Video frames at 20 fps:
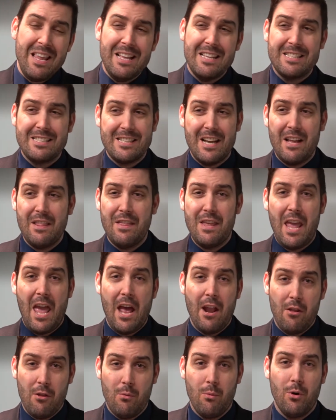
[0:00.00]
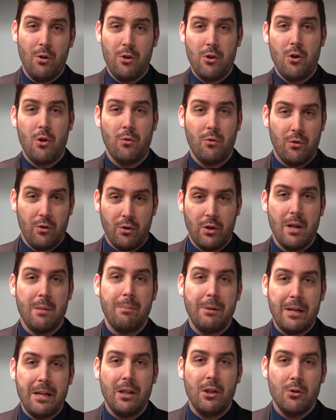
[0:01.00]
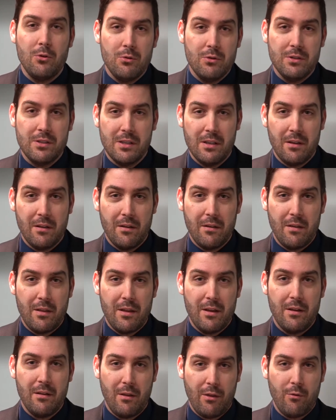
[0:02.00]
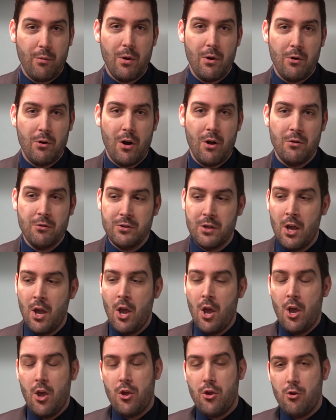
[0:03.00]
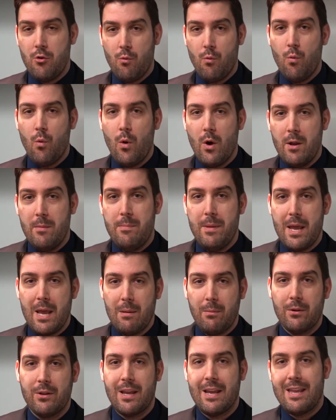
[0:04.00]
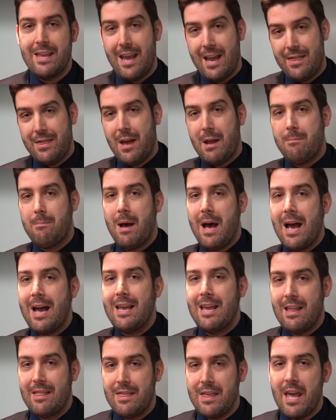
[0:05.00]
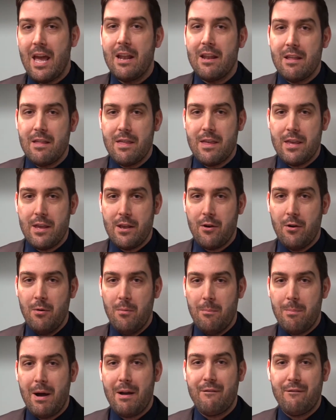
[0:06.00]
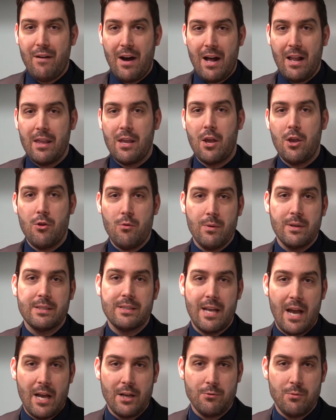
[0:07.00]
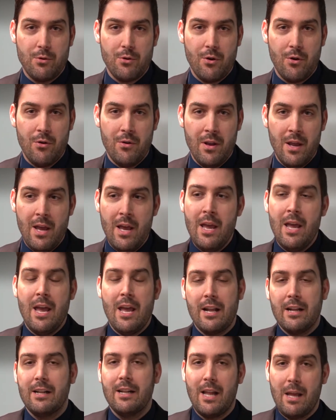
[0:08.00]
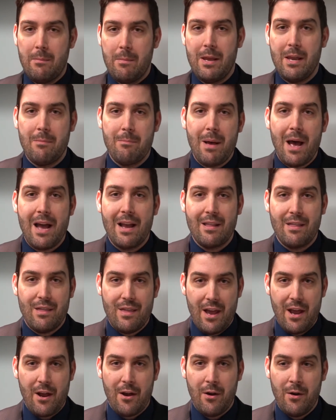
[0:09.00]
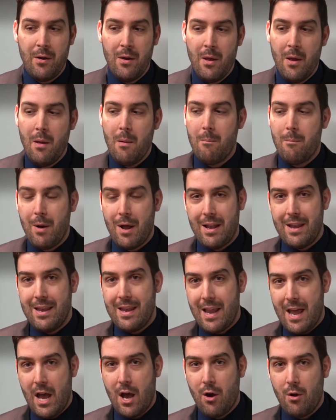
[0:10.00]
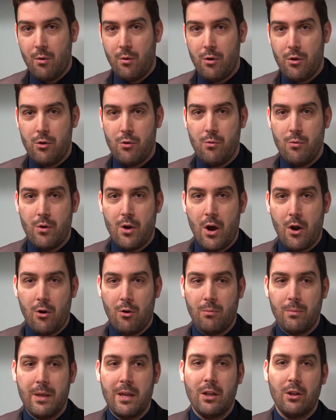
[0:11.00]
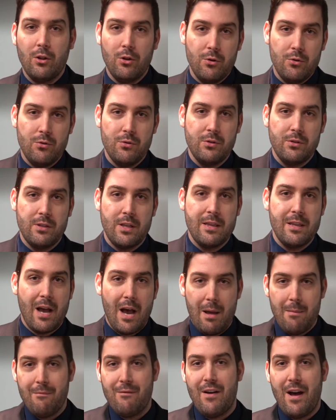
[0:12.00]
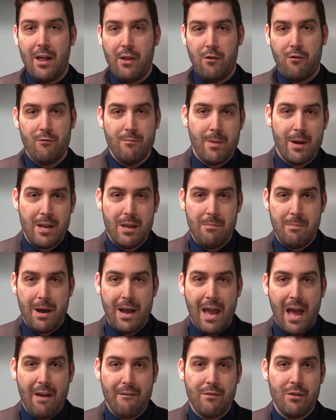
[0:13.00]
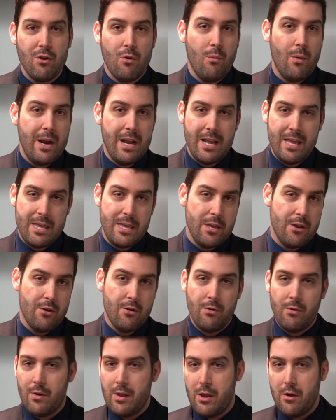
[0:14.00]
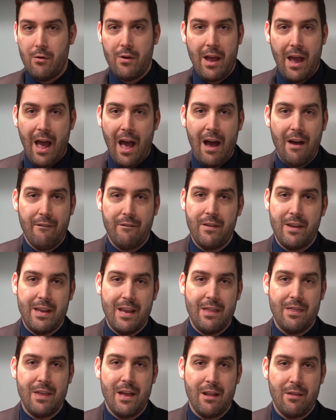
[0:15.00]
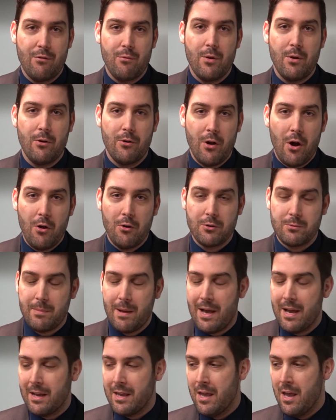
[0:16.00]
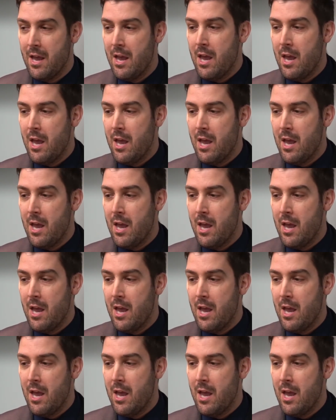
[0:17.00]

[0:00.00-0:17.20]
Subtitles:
It's not the end of the world. You don't completely lose the $300. You would be able to get that back at the end of the year by filing a US tax return and claiming it back there. But now you not only lose the time value of money by having to wait a year or a year and a half to get that $300 back,